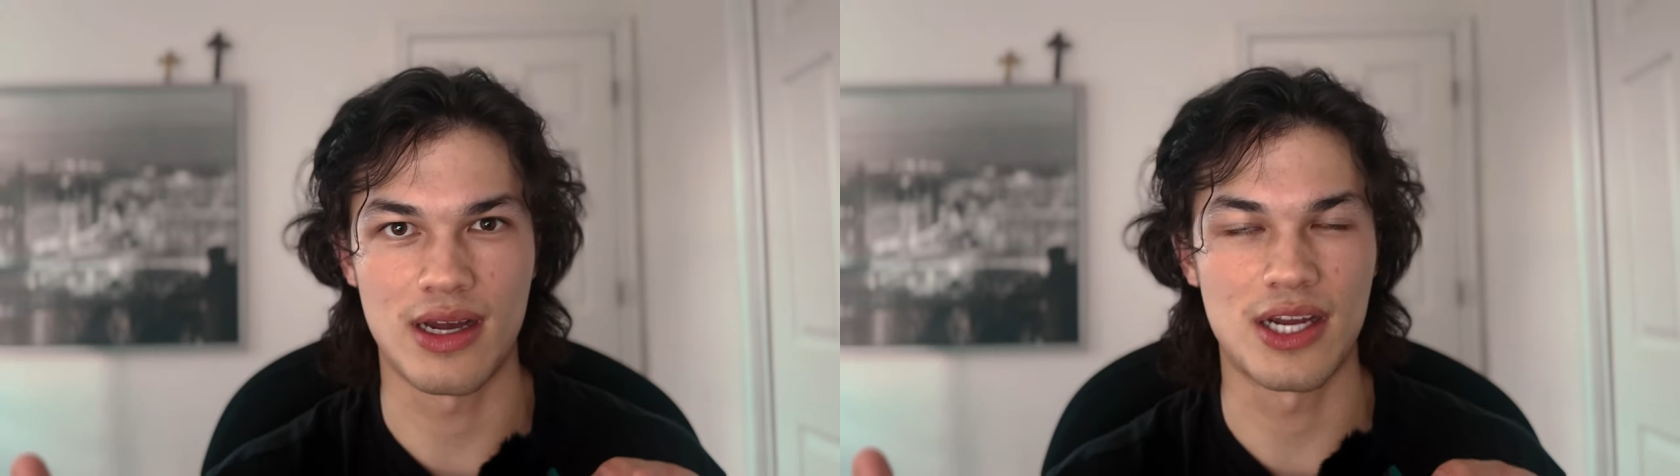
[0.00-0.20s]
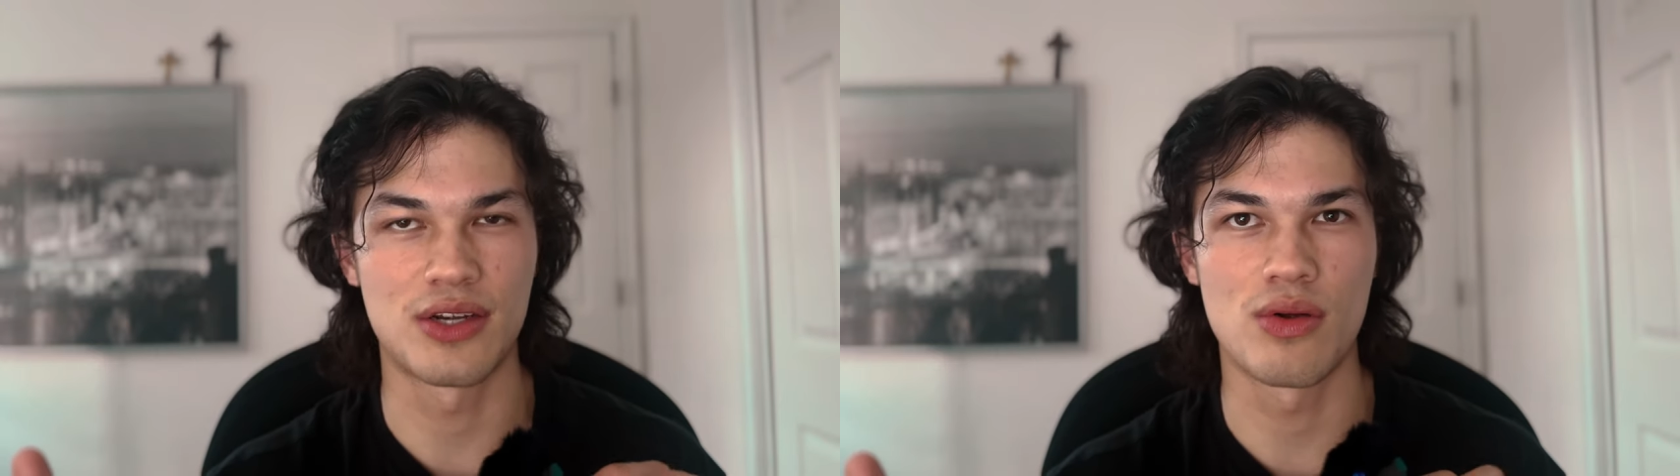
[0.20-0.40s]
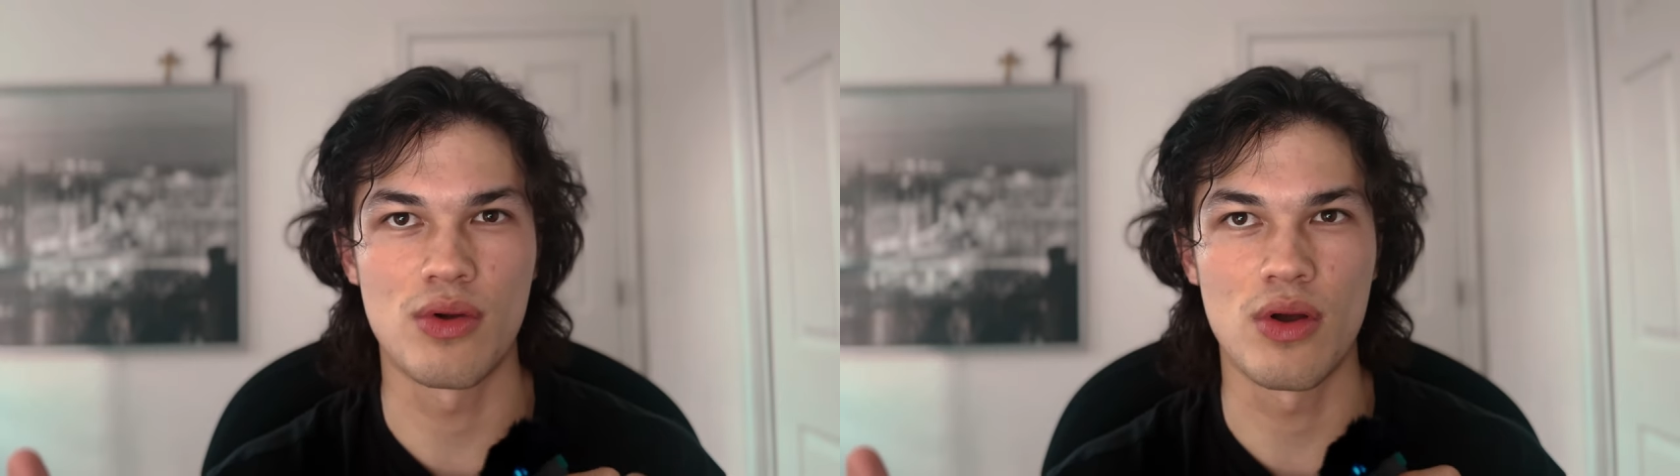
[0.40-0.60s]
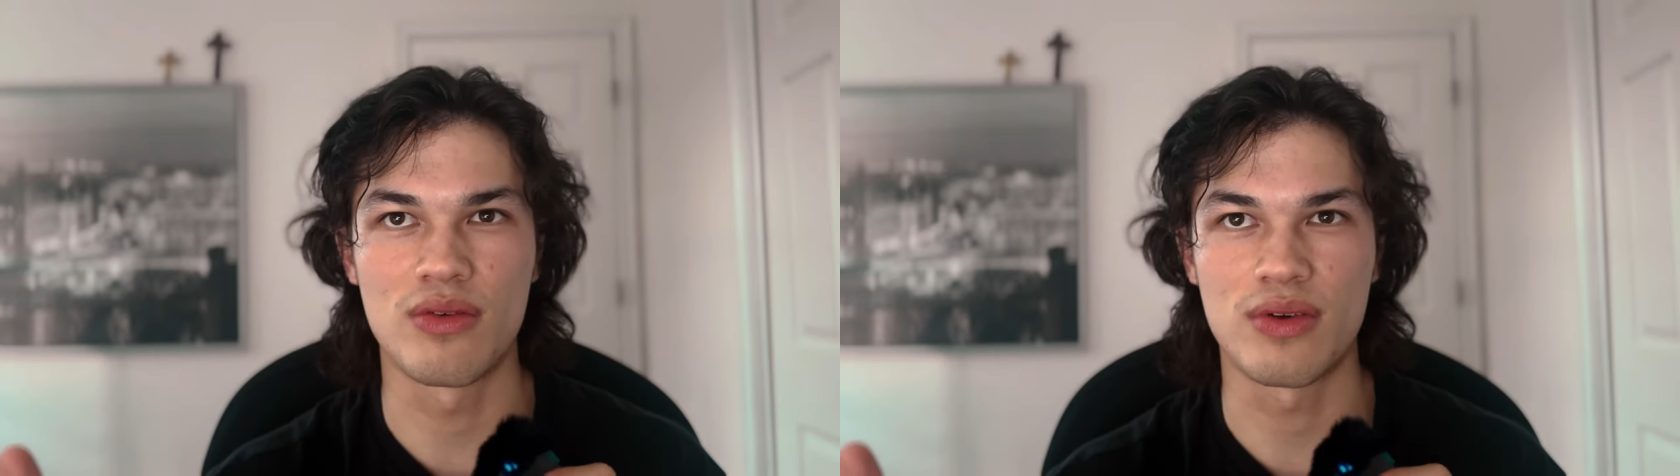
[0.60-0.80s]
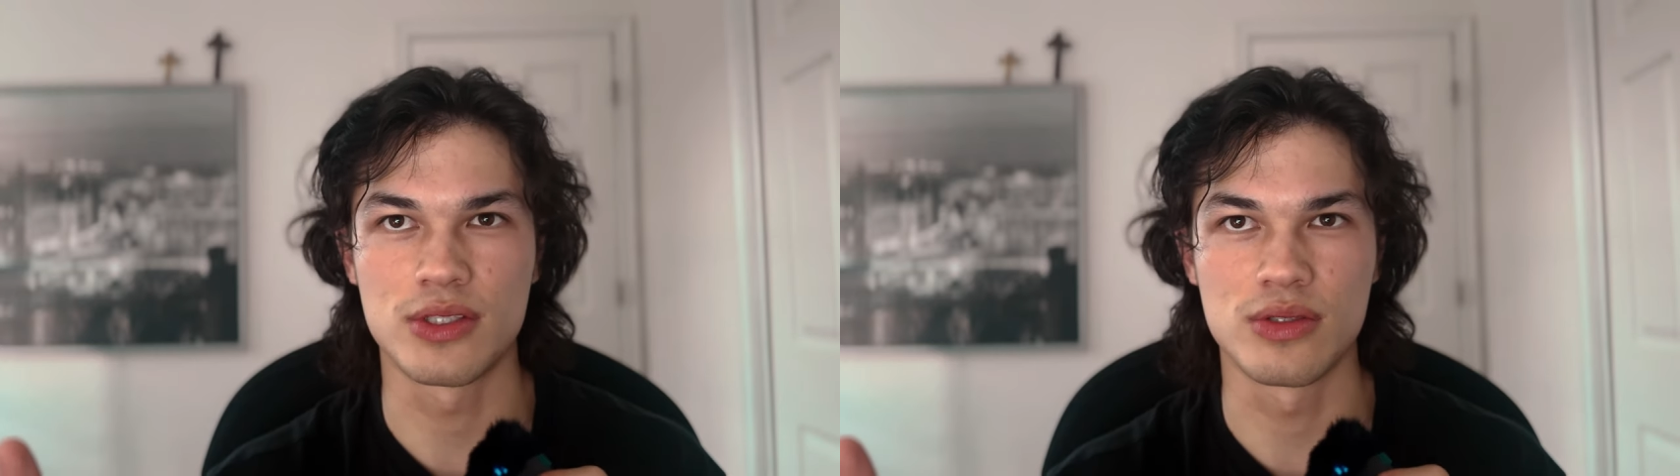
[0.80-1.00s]
I don't know
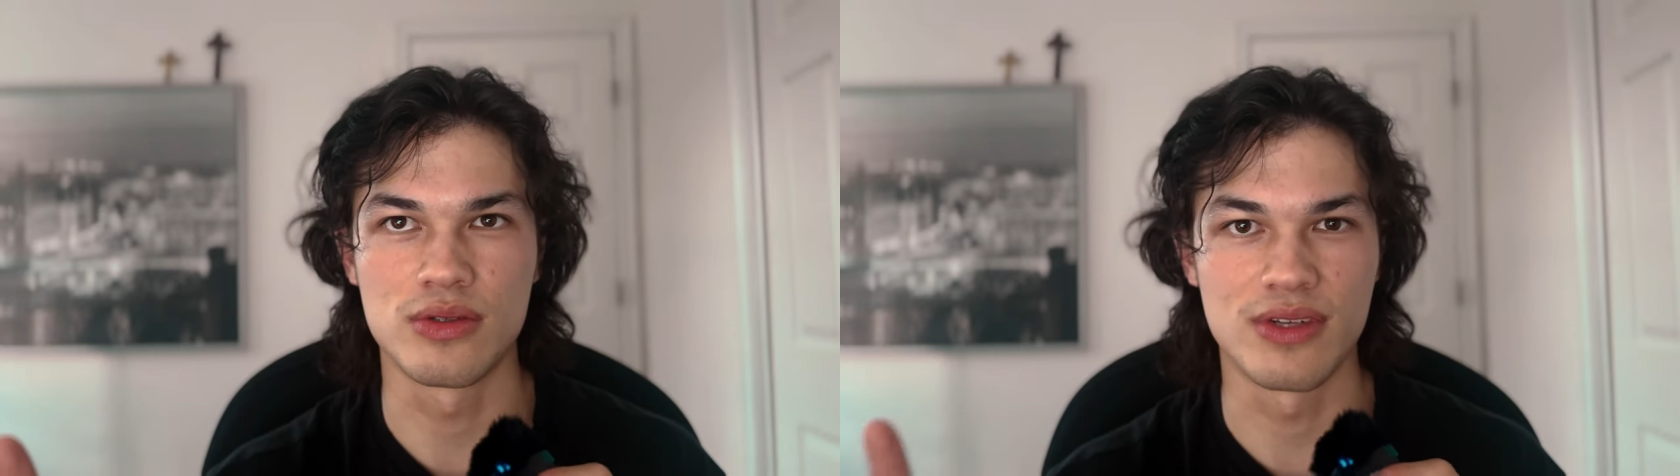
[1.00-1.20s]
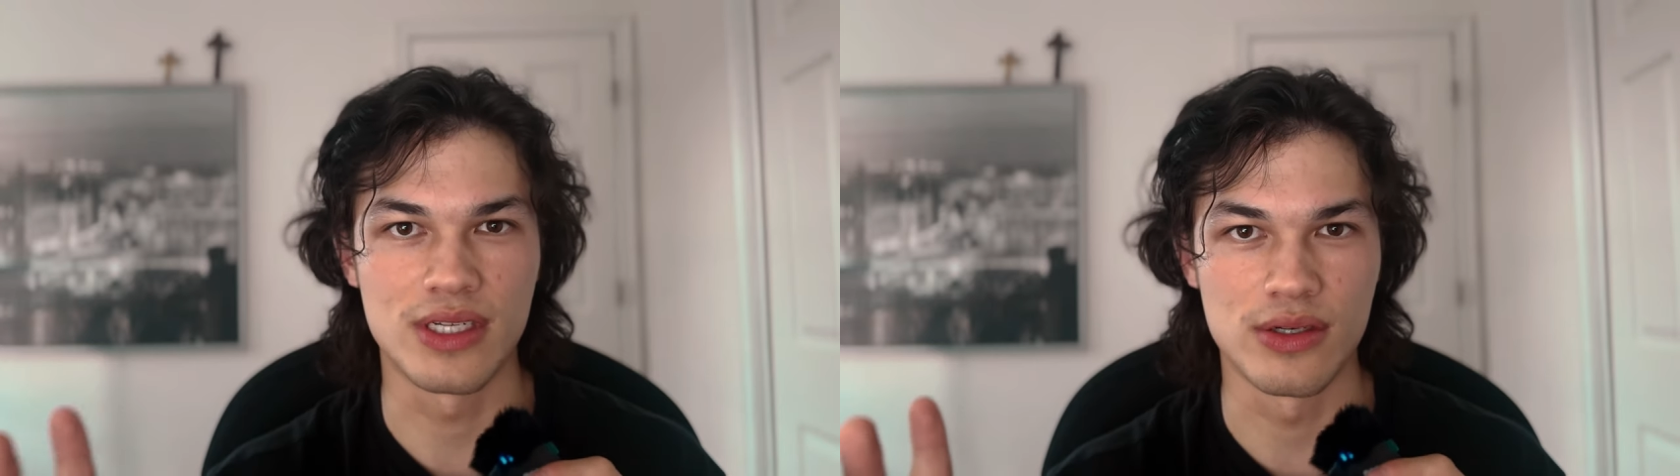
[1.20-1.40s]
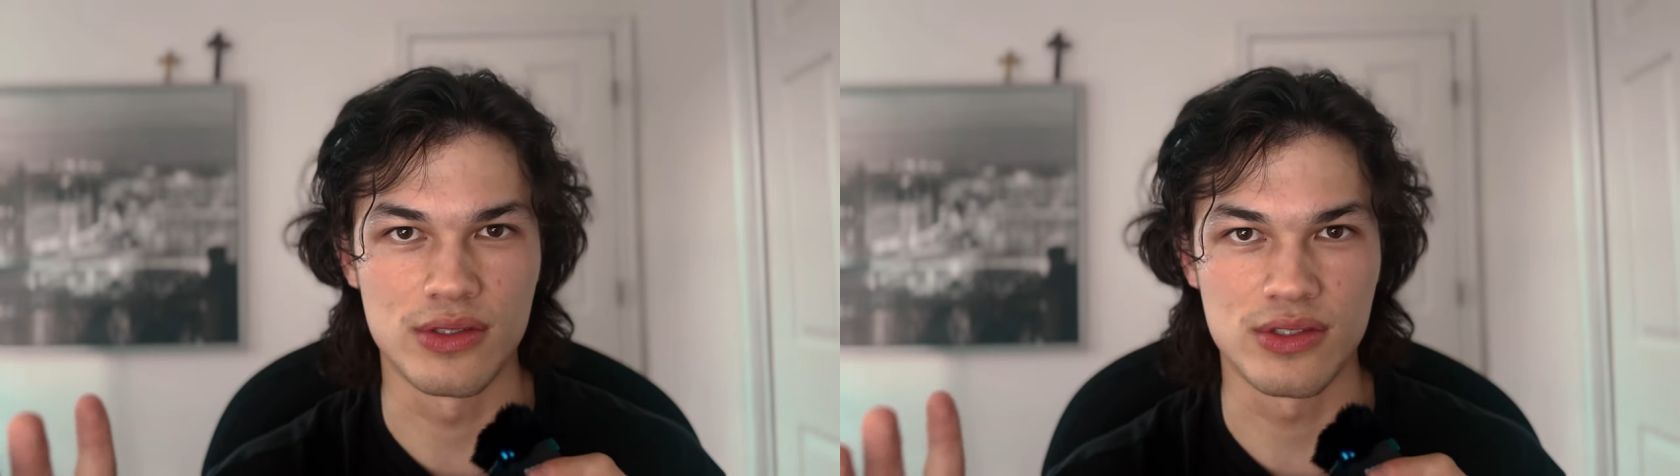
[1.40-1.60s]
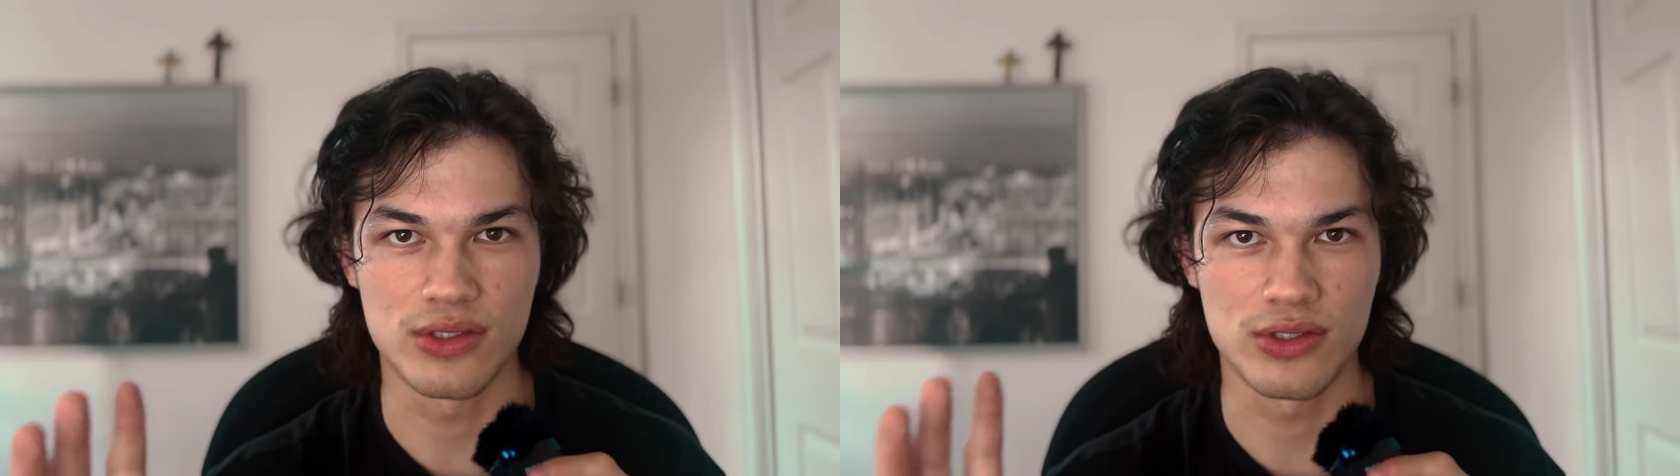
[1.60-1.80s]
if I'll do videos